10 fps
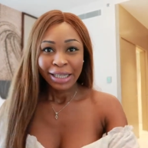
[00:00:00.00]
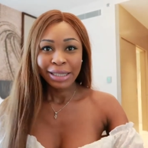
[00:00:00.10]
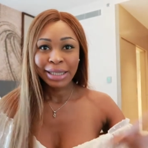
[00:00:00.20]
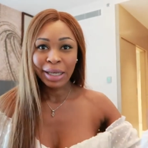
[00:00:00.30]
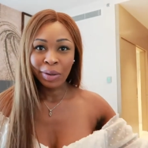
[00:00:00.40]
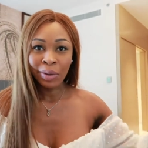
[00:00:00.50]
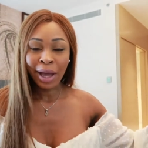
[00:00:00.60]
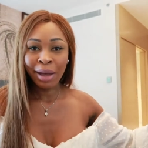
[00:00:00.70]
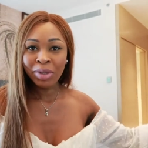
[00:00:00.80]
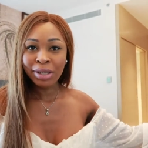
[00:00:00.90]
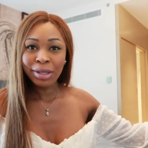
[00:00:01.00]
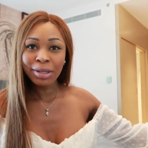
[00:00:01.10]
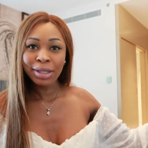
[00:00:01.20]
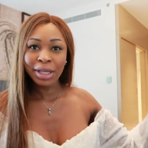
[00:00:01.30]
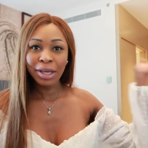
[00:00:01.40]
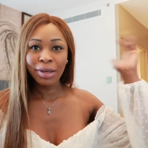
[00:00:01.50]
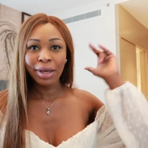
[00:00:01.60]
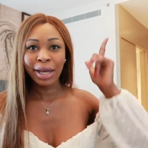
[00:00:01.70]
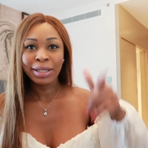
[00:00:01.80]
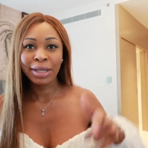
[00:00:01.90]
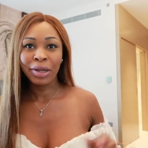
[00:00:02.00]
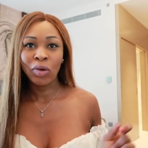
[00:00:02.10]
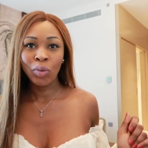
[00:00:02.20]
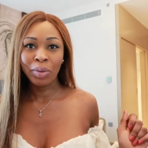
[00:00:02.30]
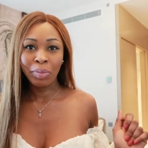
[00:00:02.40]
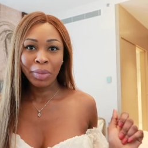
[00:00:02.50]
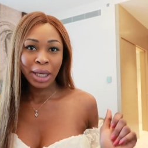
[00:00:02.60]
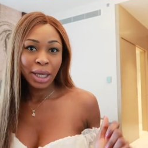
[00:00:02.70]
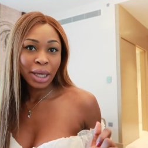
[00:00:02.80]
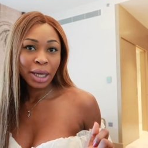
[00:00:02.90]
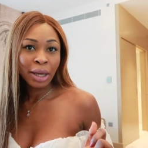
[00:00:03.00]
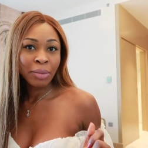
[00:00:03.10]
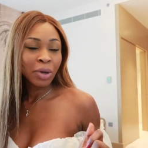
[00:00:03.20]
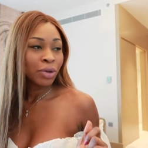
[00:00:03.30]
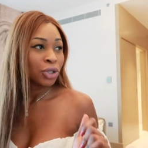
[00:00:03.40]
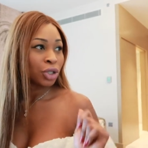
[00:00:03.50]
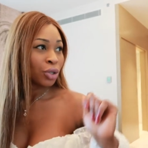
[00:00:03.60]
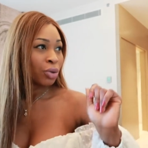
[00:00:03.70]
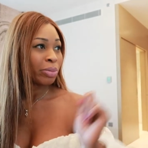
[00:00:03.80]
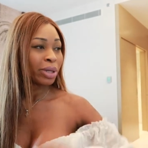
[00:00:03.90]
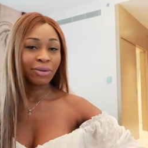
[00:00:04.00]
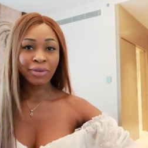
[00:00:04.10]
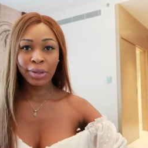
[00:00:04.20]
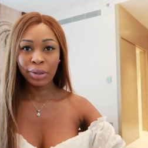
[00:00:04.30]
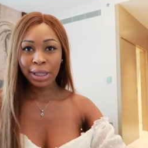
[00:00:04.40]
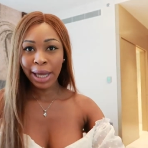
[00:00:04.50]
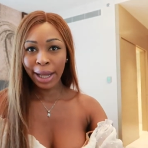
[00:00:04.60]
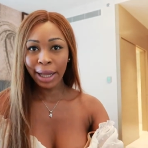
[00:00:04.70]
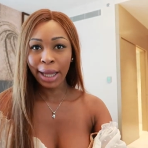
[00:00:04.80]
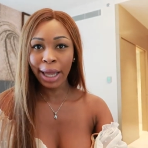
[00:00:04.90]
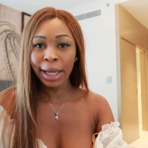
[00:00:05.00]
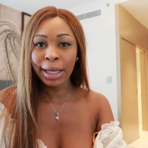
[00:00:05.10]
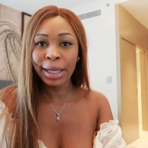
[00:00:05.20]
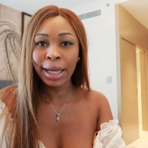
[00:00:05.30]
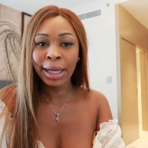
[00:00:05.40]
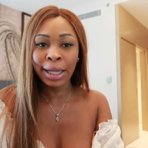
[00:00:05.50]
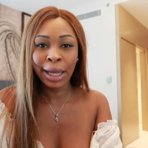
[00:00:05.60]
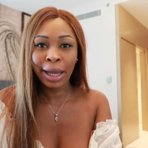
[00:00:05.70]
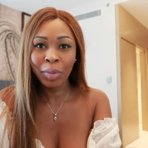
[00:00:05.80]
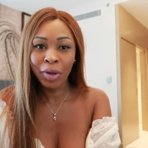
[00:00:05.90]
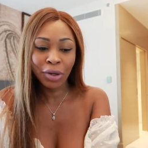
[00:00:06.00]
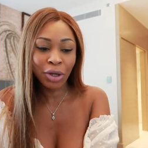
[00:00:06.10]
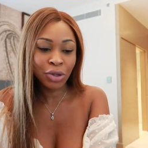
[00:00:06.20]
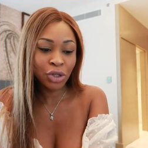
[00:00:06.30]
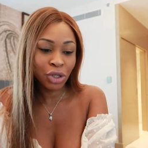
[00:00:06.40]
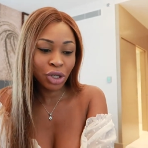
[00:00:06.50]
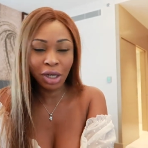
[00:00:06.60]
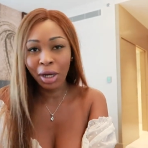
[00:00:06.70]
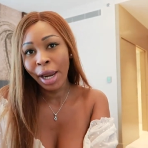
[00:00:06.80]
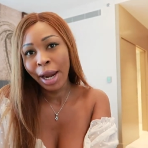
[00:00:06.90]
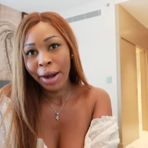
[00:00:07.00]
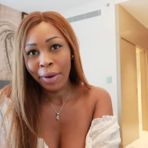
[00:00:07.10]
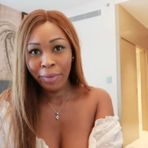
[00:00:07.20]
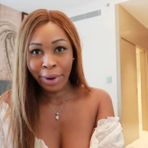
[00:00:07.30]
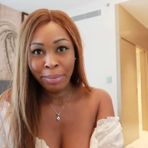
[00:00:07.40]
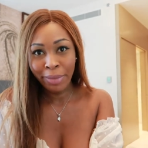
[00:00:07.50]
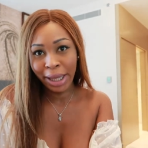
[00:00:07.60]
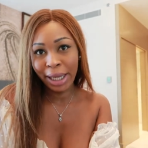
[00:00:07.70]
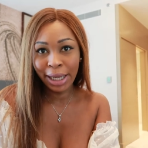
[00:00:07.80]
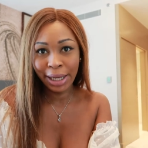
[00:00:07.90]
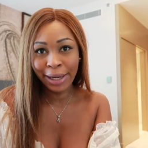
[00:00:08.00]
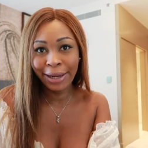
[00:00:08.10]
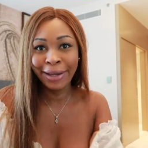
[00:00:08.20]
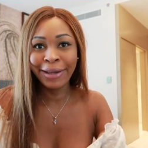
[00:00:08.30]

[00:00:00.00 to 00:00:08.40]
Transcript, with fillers: so i'm just gonna take you guys along with me i'm gonna show you a bit of the hotel and then i'm gonna continue rambling